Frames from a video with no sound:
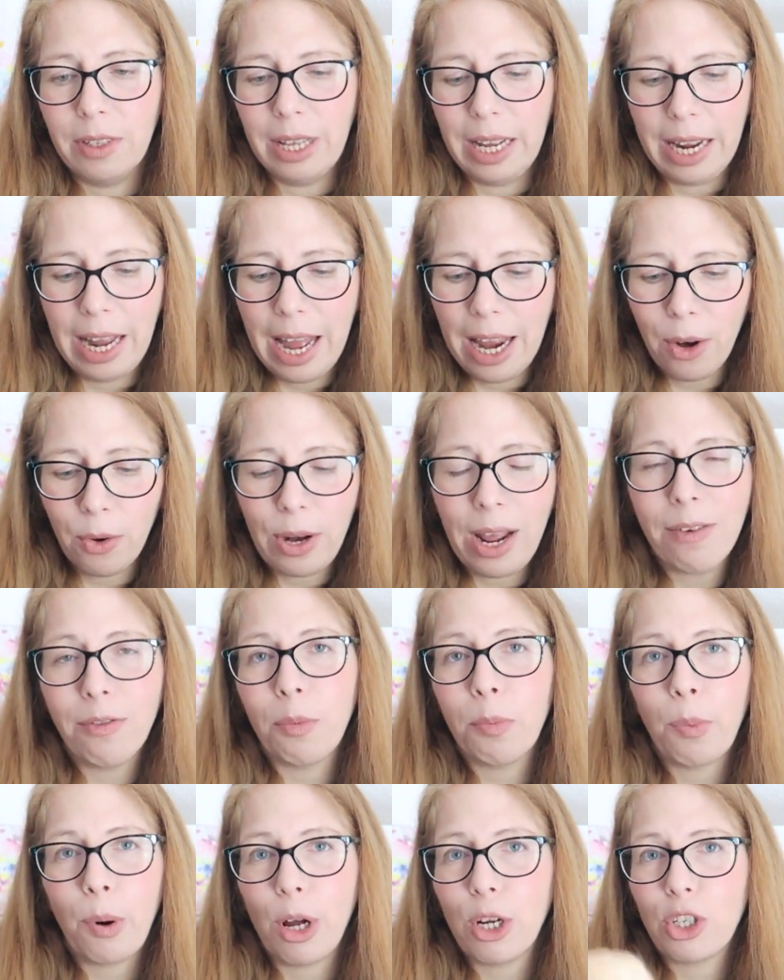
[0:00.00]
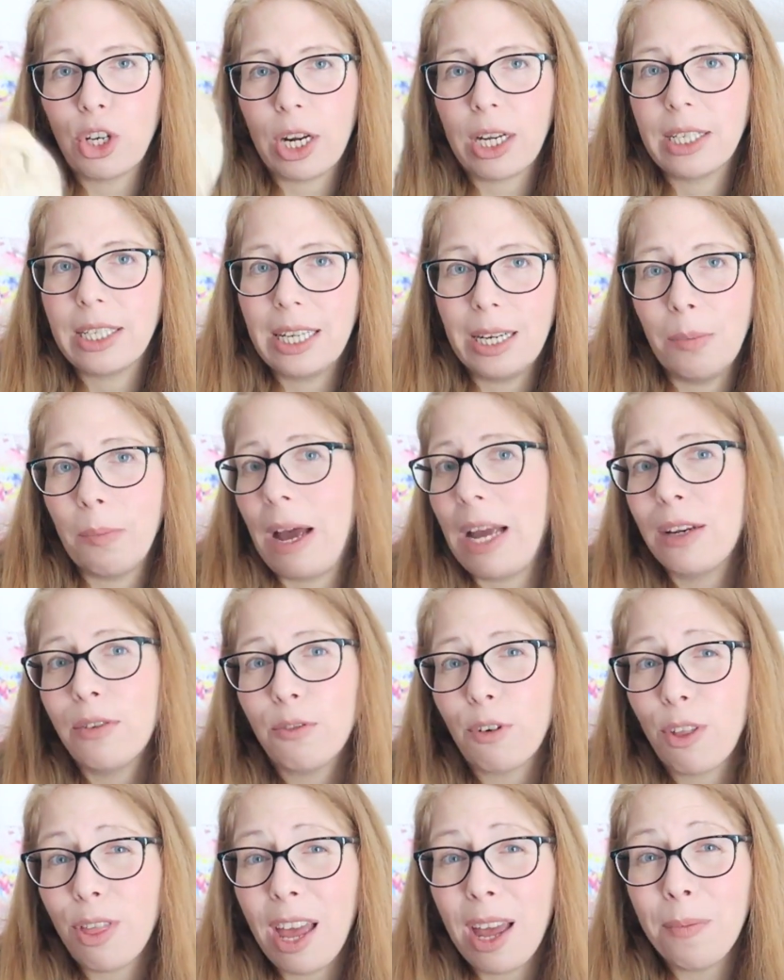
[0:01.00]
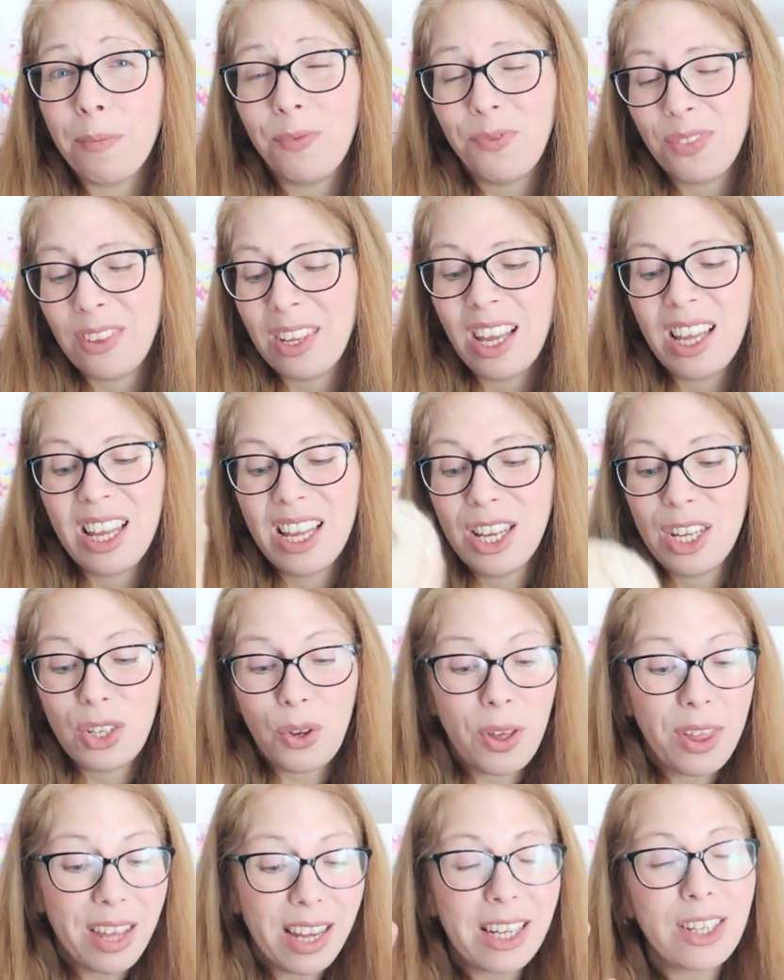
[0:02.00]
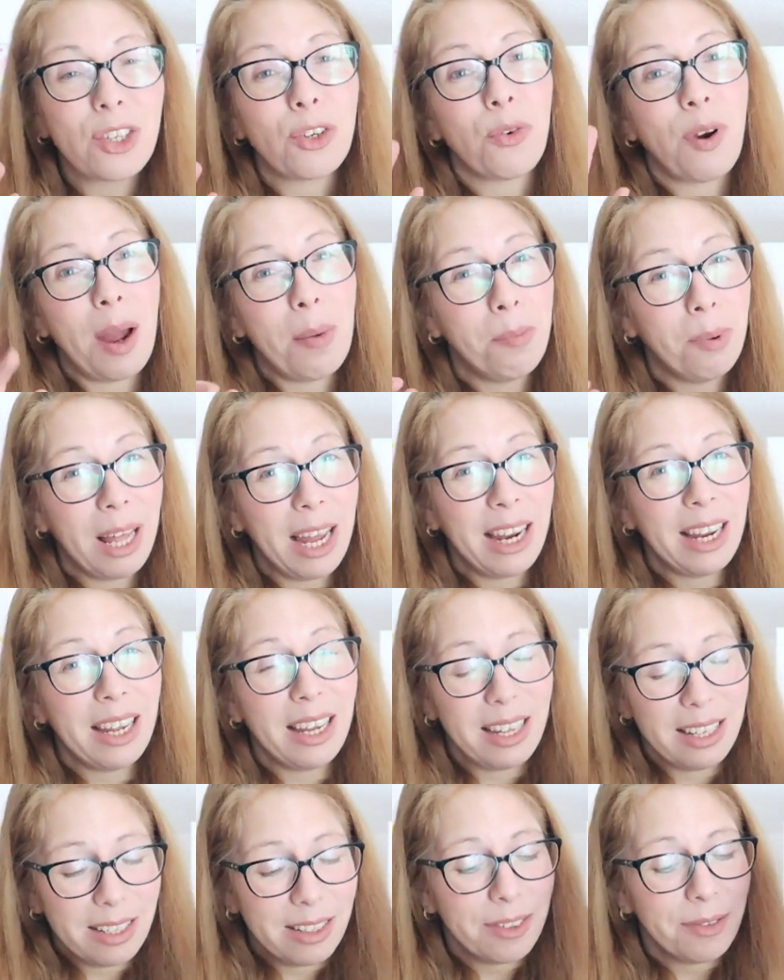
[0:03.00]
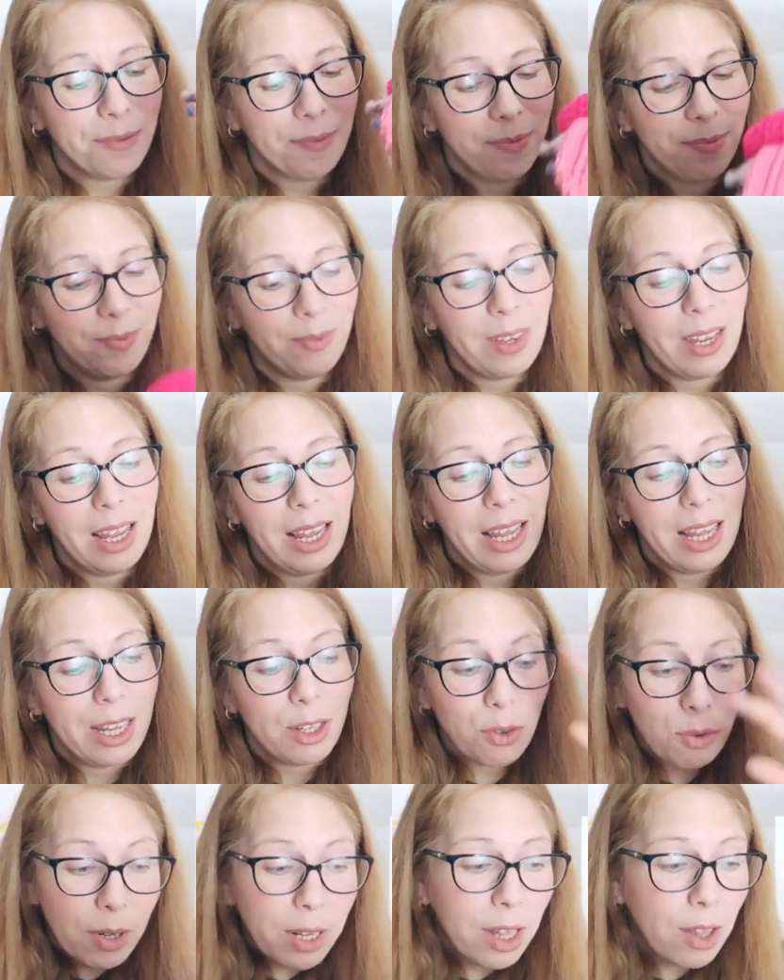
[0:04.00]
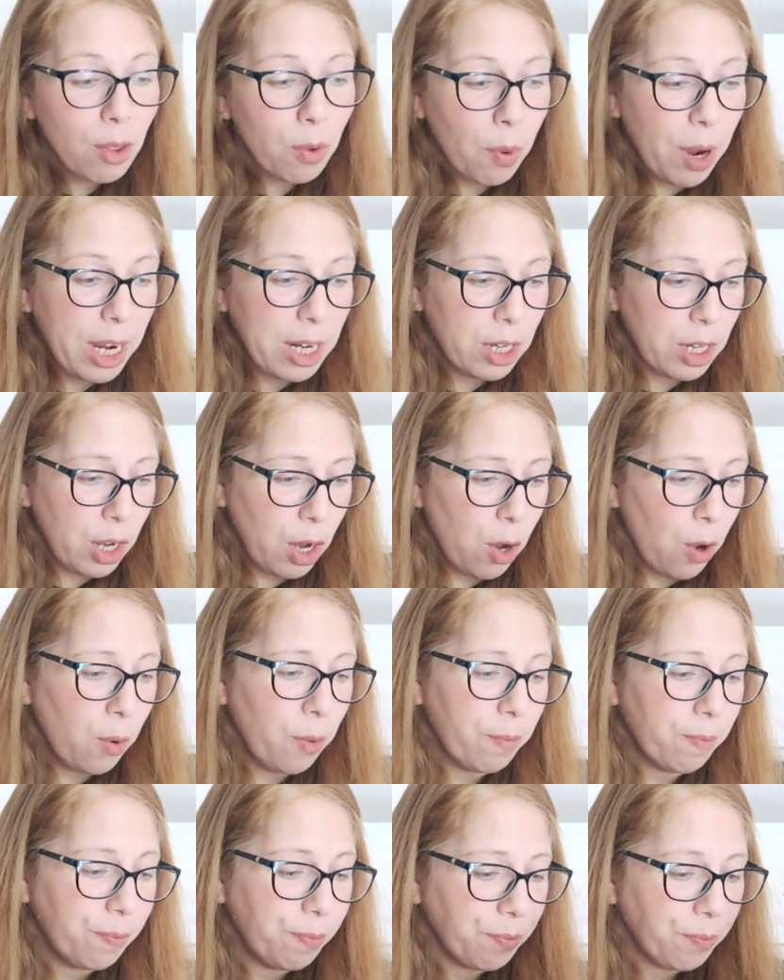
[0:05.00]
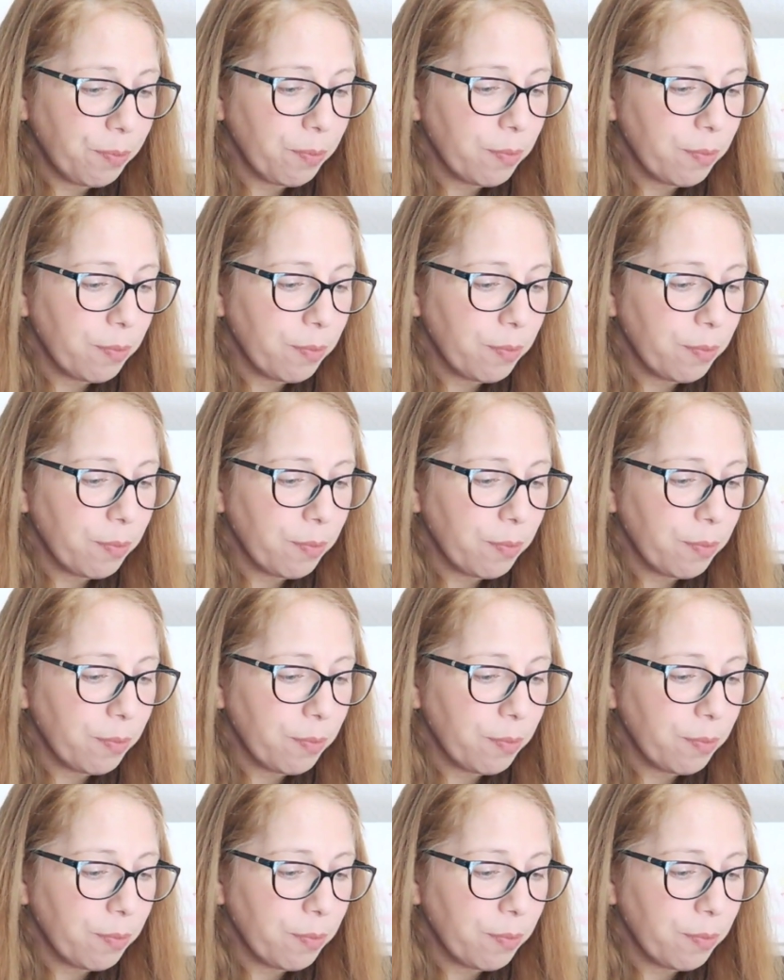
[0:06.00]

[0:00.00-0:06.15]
like, I don't have a project in mind for them. So I think a scrap blanket is really the way to go.